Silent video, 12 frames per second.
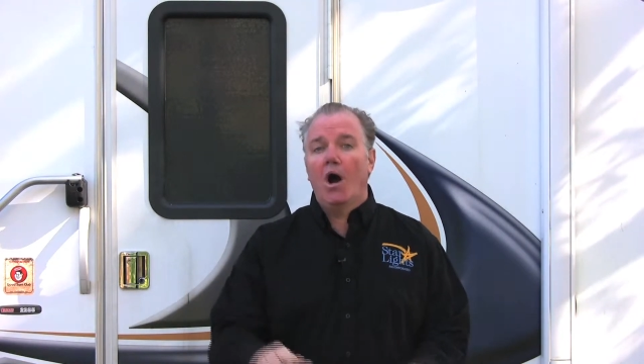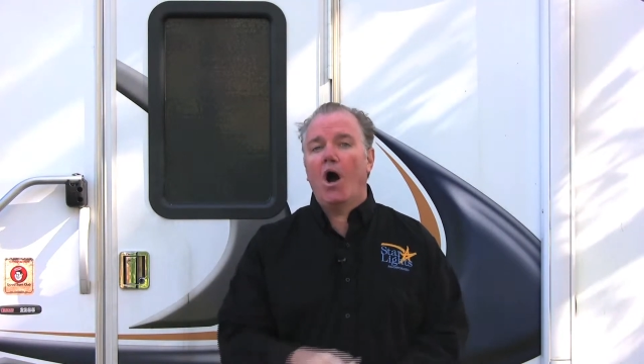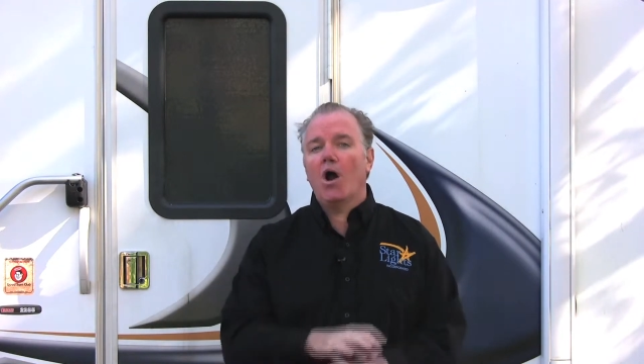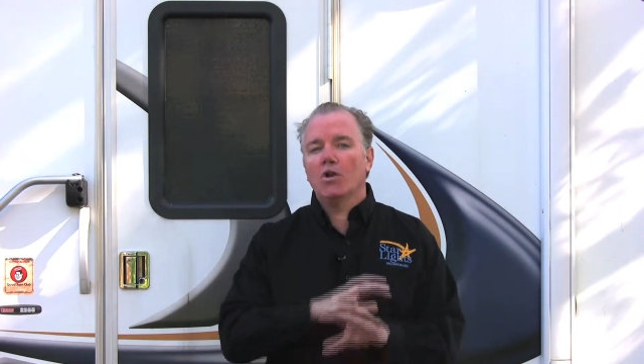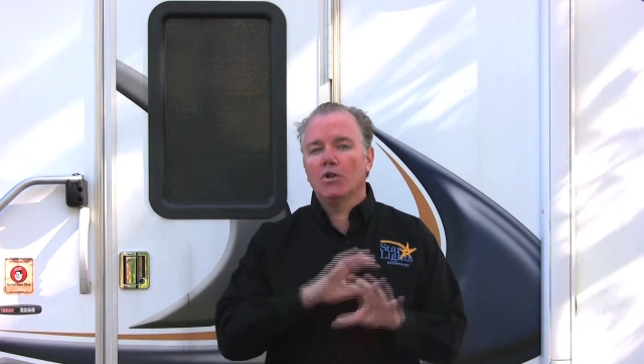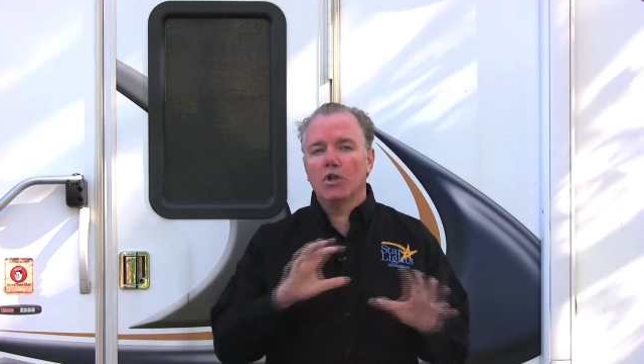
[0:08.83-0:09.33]

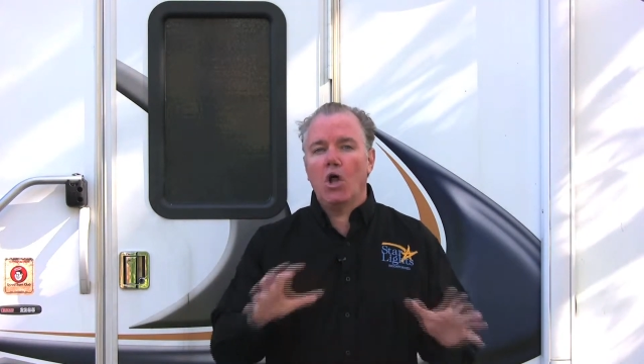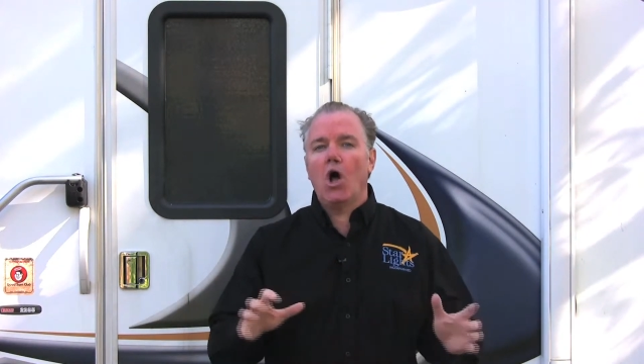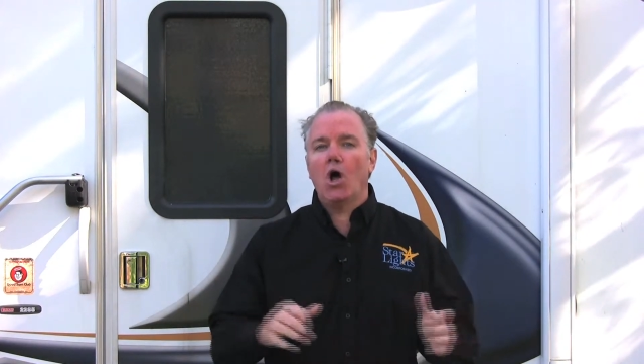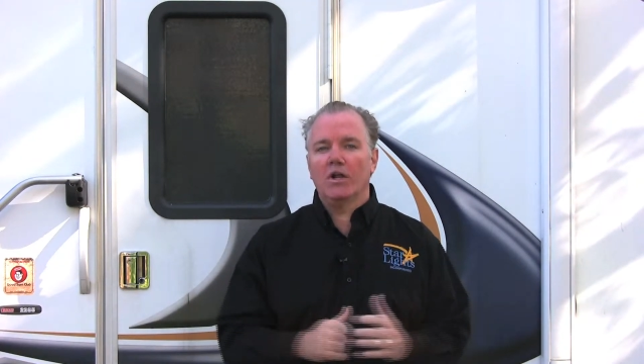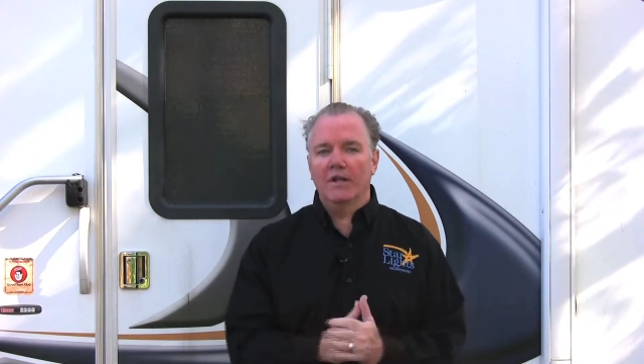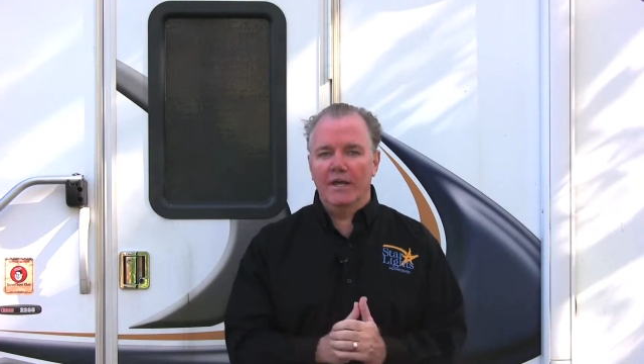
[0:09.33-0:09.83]
our
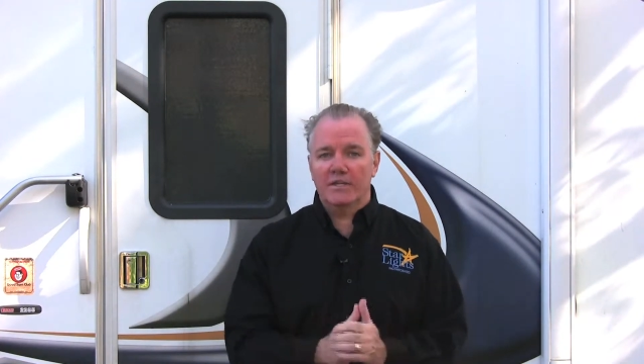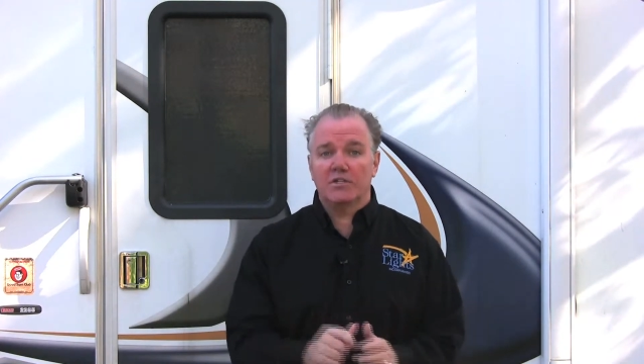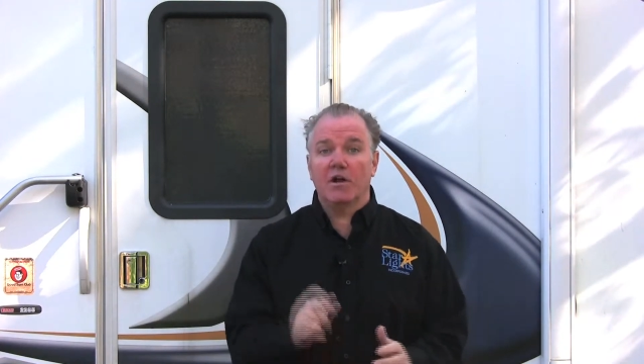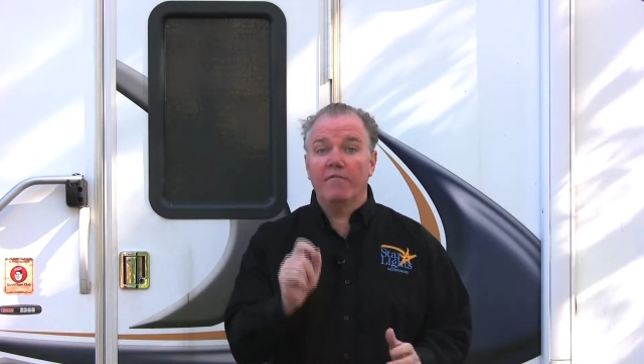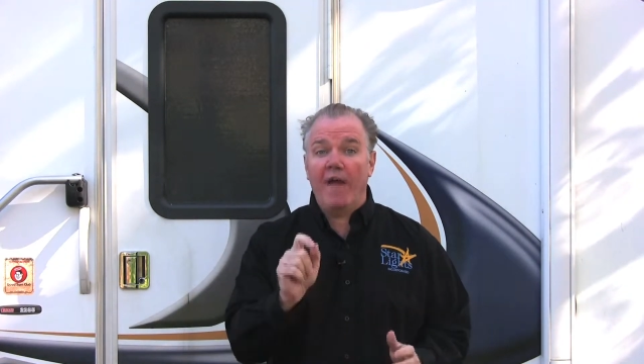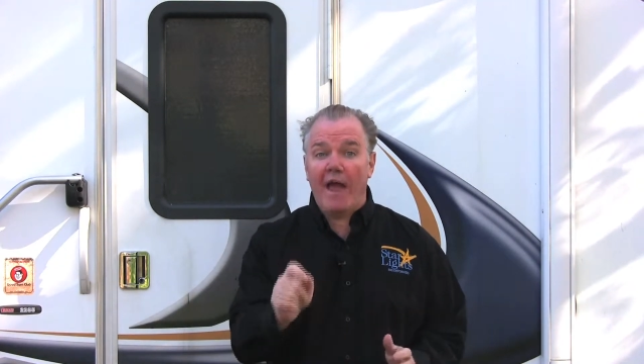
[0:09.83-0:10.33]
long list
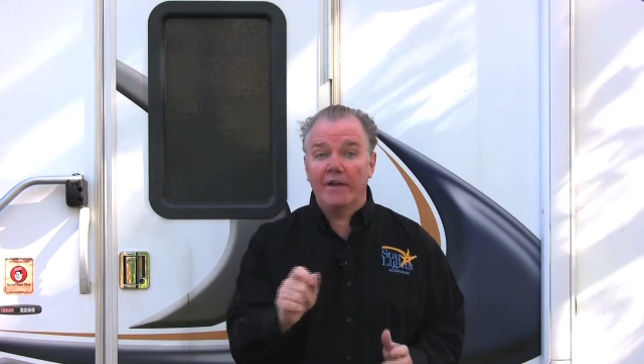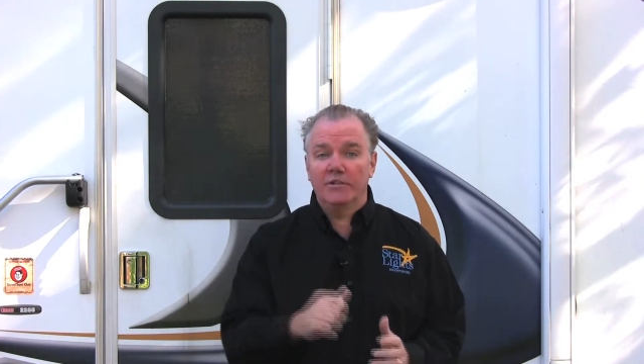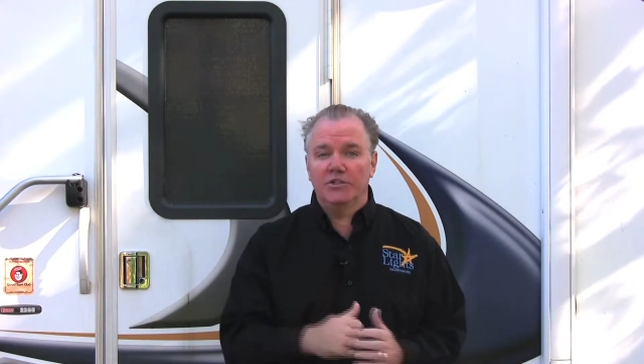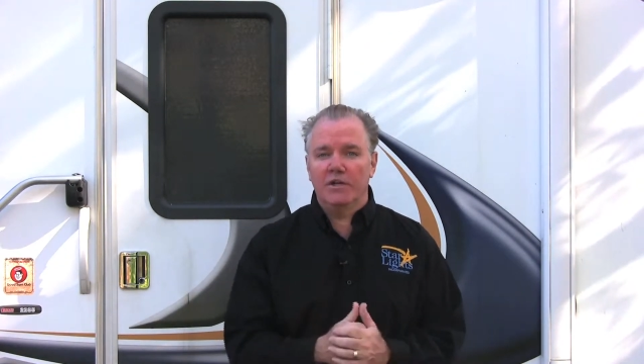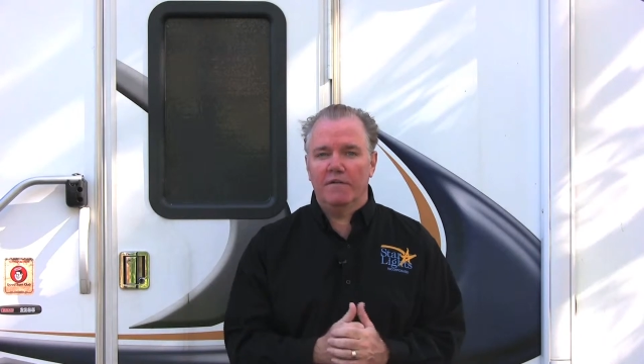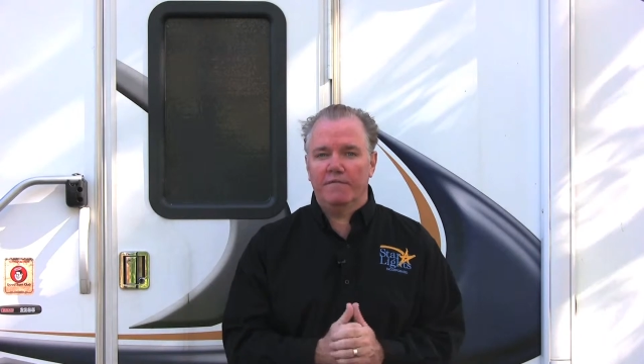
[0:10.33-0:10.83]
of
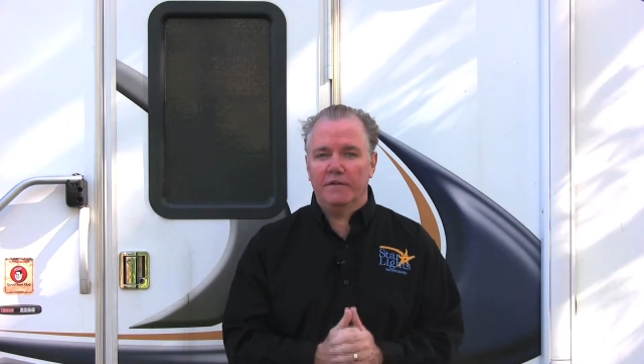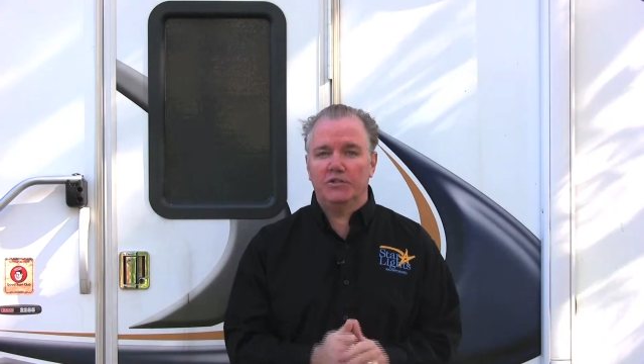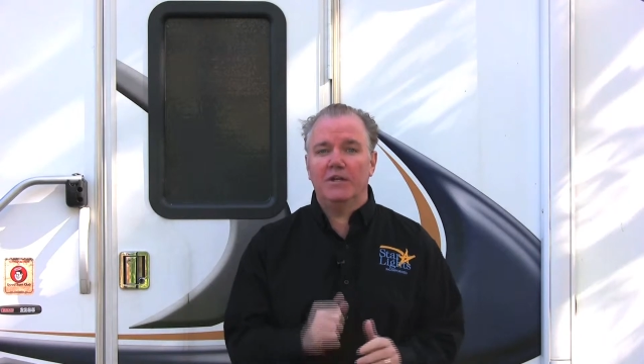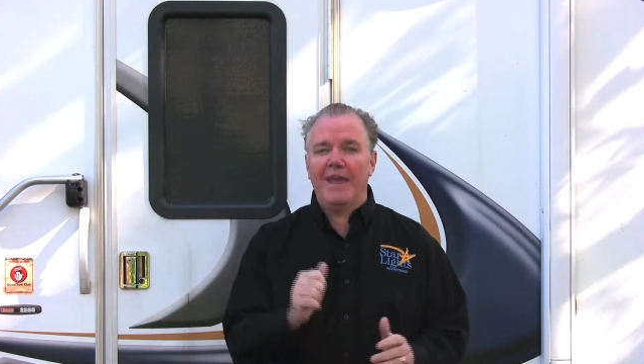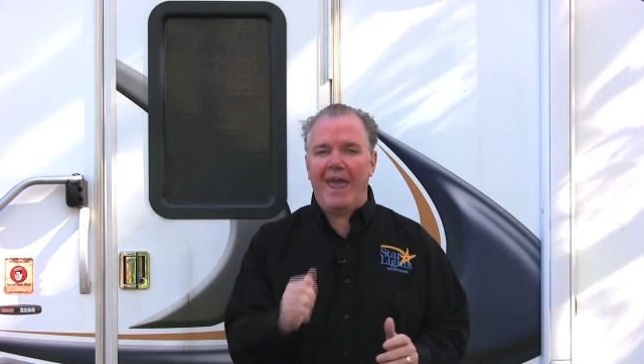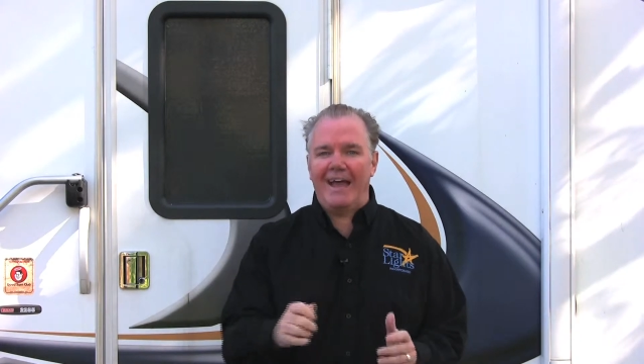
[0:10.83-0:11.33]
energy
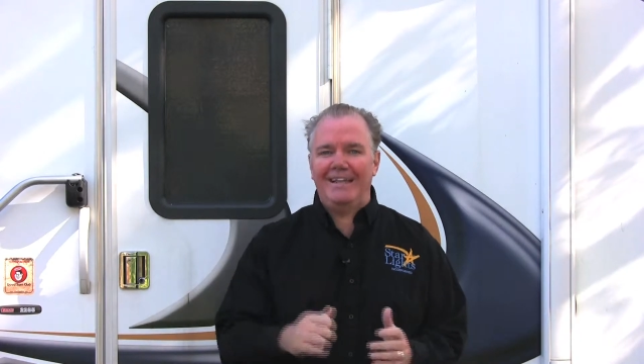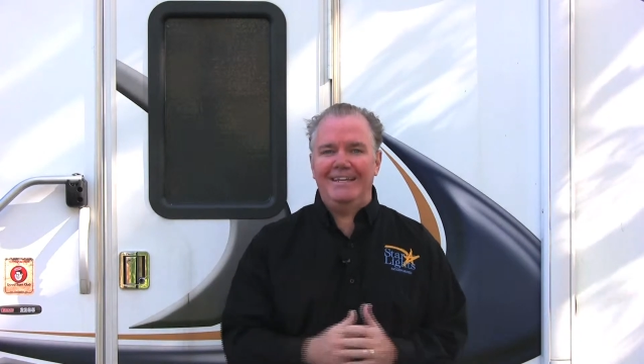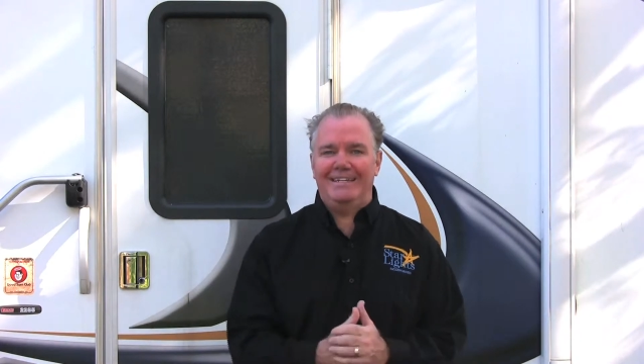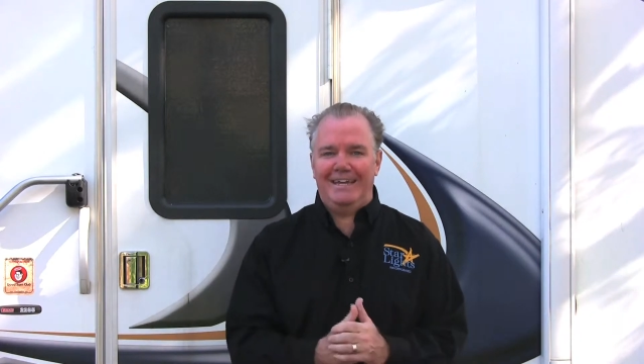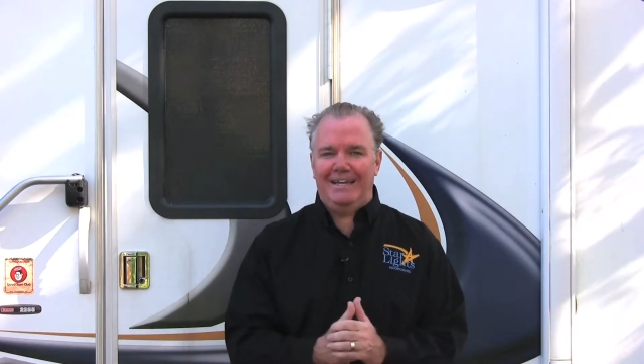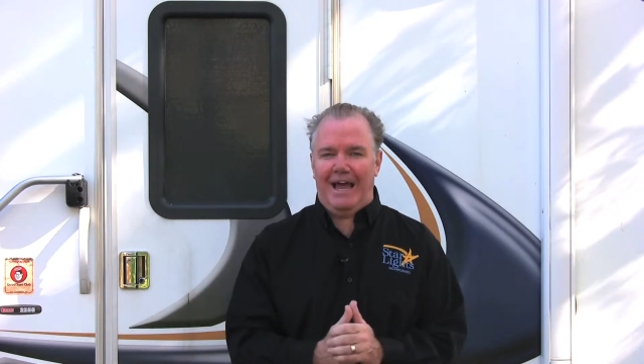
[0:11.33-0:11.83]
efficient
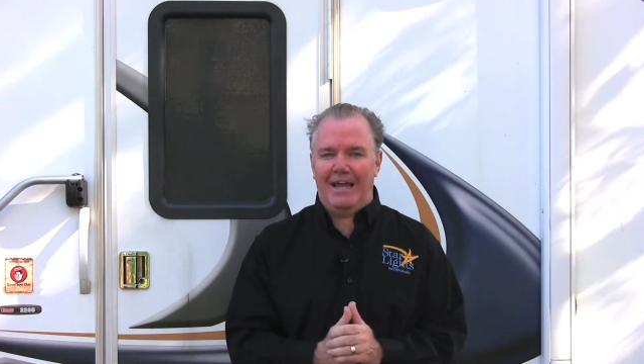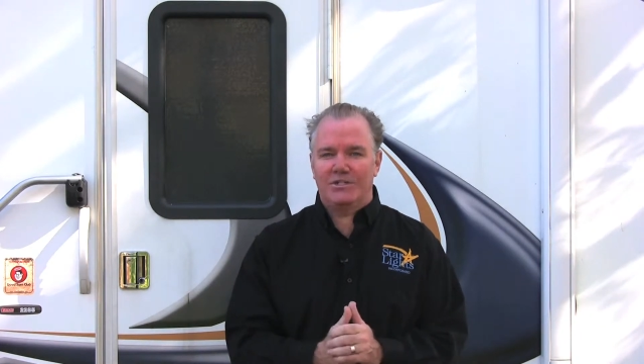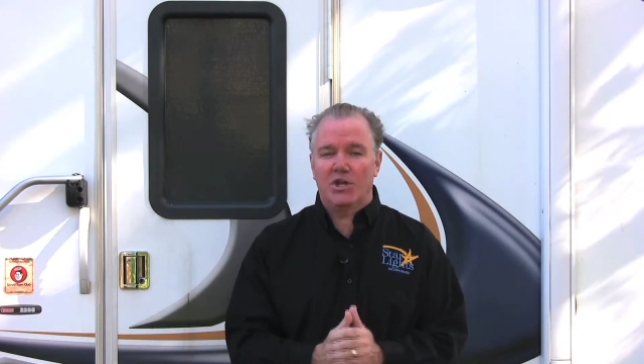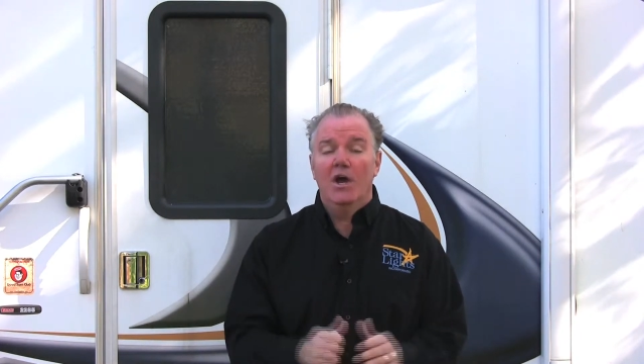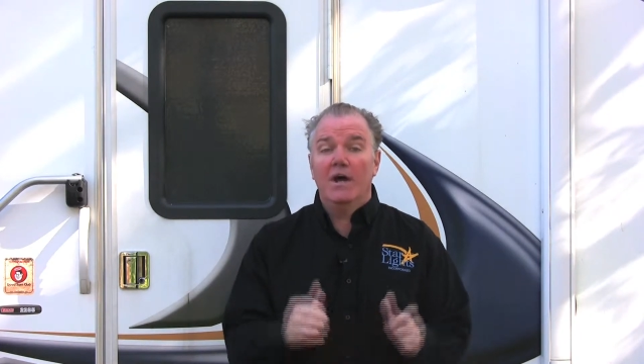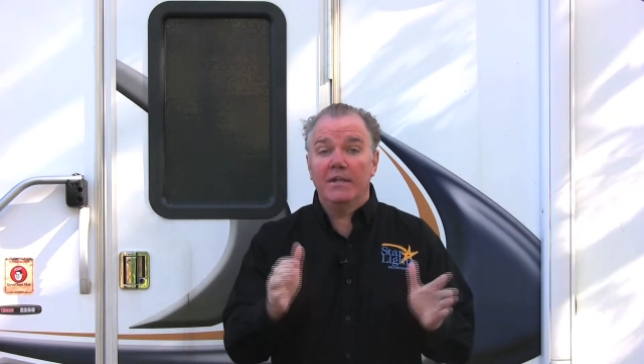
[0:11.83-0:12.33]
LED lights,